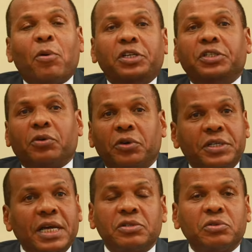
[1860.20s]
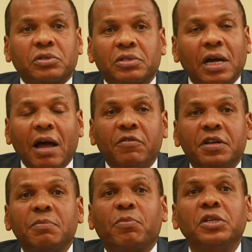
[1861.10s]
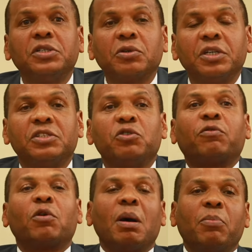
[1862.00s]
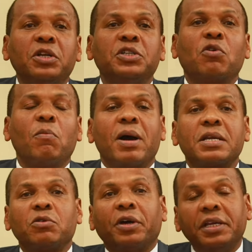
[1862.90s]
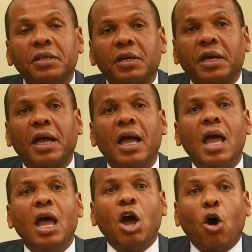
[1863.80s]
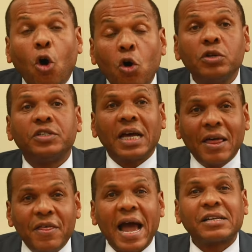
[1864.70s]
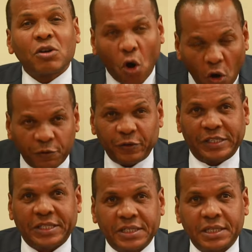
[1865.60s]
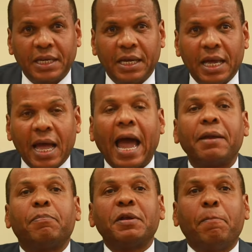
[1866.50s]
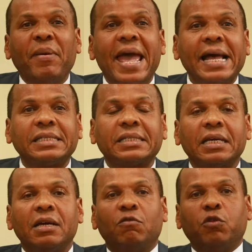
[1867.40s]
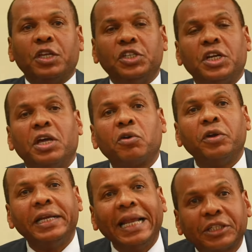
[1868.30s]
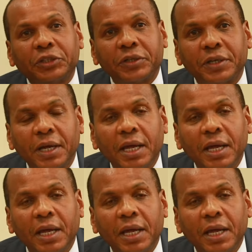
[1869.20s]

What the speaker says: political, he does not have any political, he's not from a political party or anything, holds that office and prepares for the general election.